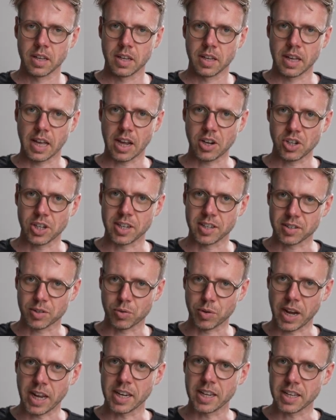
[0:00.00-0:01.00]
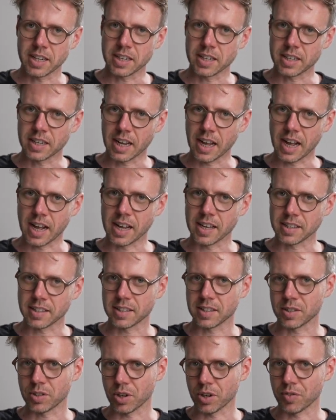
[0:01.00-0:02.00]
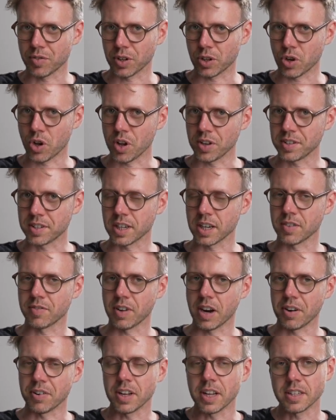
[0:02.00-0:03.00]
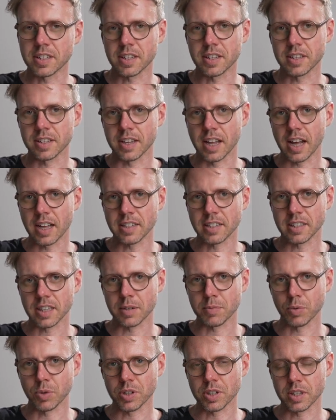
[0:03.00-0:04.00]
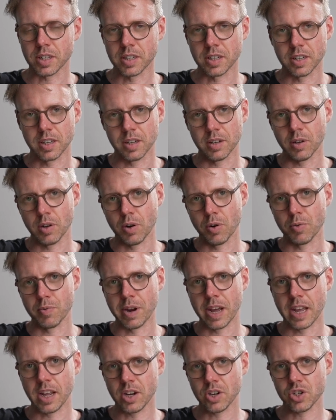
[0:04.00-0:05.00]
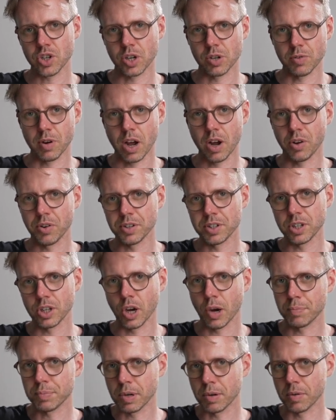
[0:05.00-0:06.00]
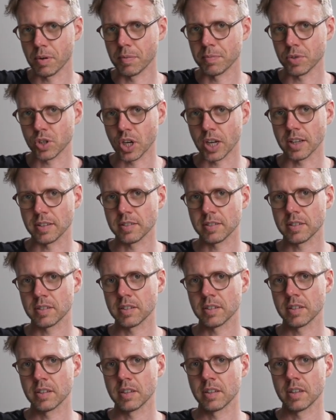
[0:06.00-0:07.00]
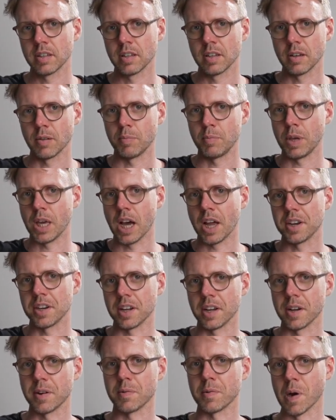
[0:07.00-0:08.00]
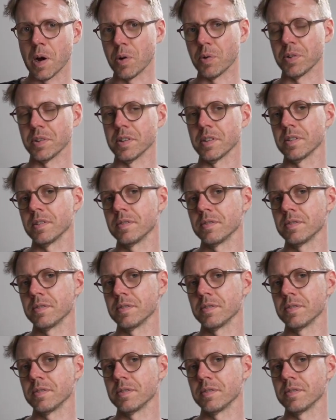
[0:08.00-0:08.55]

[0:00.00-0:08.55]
actually this gradient has sort of a constant variance, and thus it would in a range around the optimum just meander around,